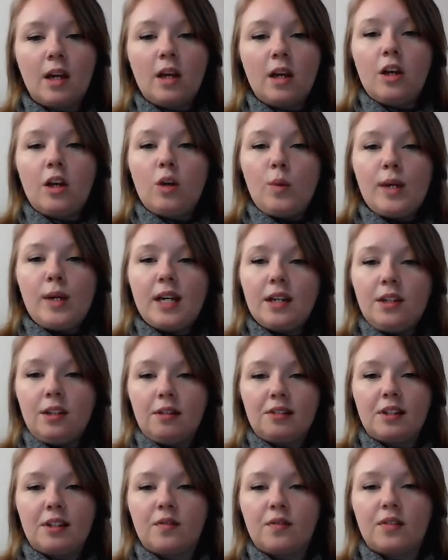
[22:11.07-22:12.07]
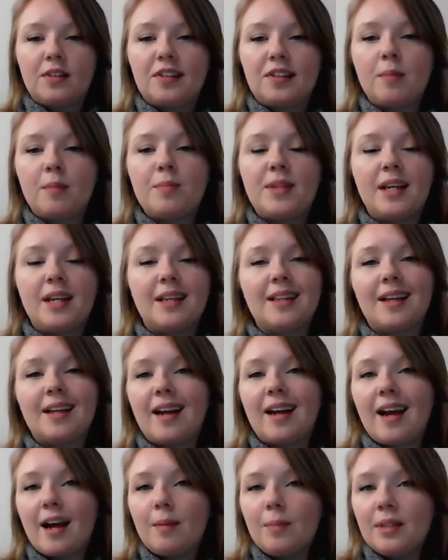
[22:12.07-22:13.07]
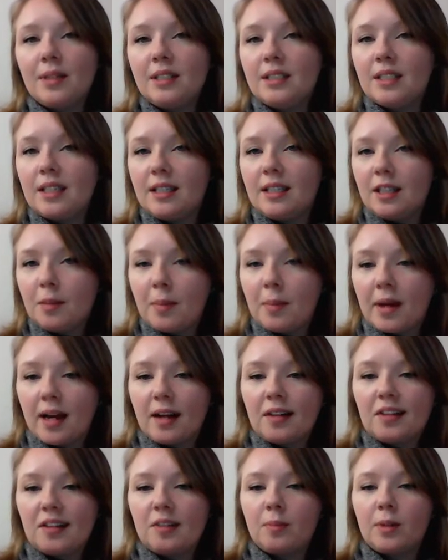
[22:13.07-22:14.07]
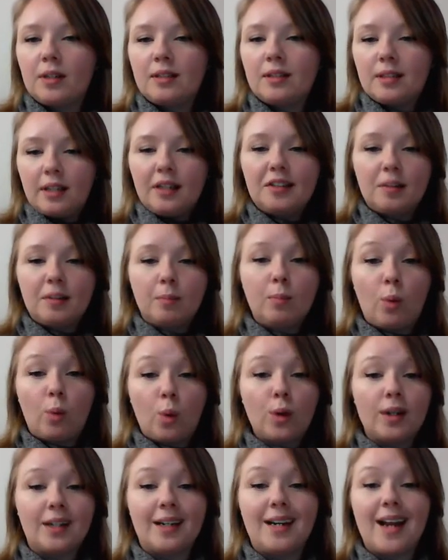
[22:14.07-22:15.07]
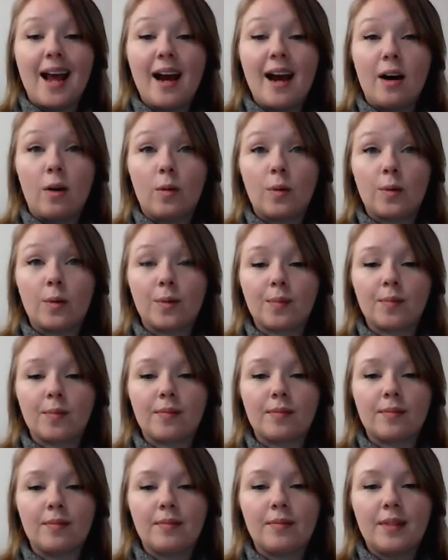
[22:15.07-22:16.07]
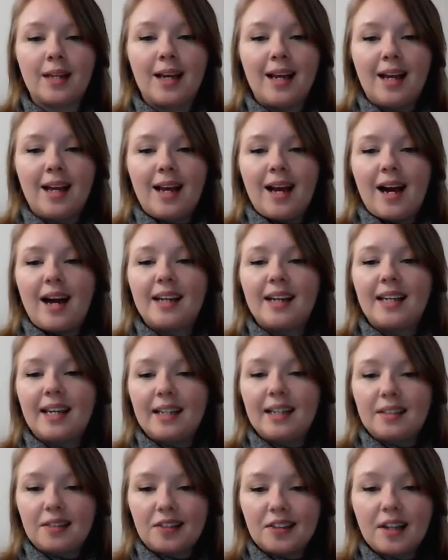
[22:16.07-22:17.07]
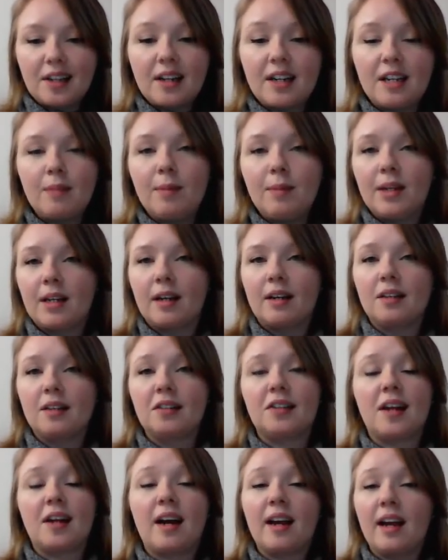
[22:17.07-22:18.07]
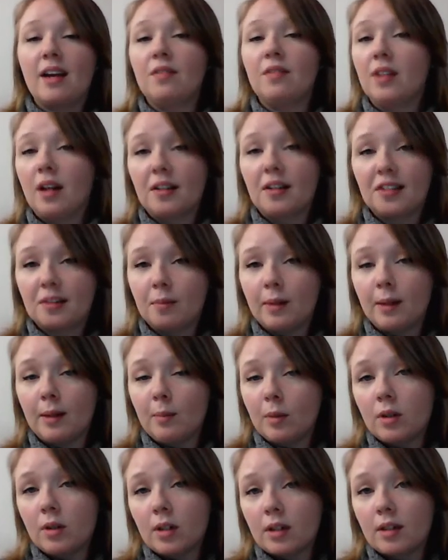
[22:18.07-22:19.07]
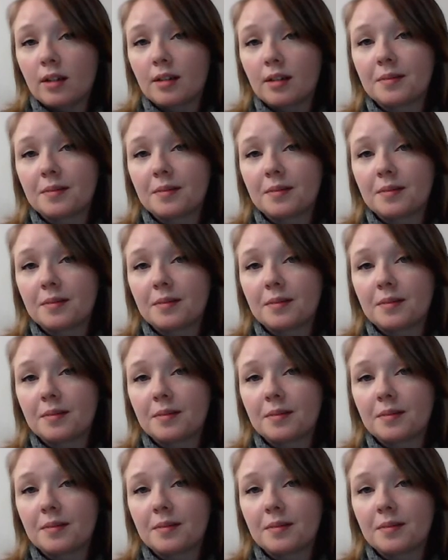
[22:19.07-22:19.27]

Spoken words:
We can use it for something that happened in the past but is important now. I can't study because I have lost my book.